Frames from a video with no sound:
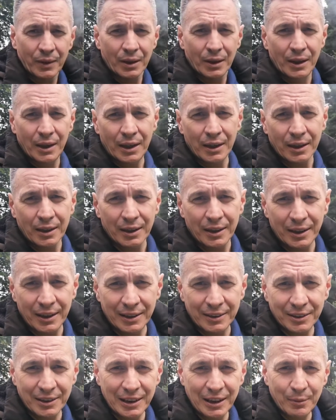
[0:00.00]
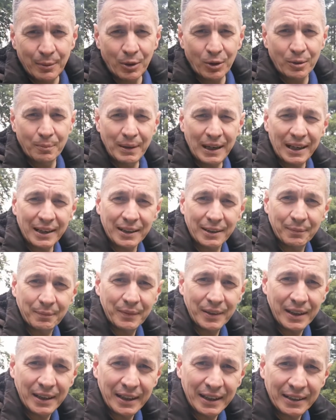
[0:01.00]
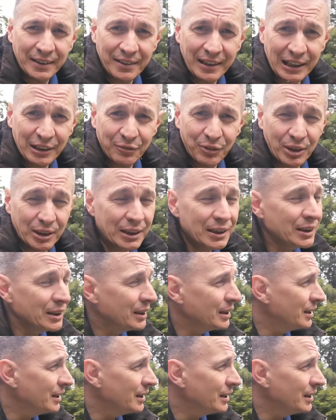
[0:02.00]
Hi, and welcome back. And thankfully,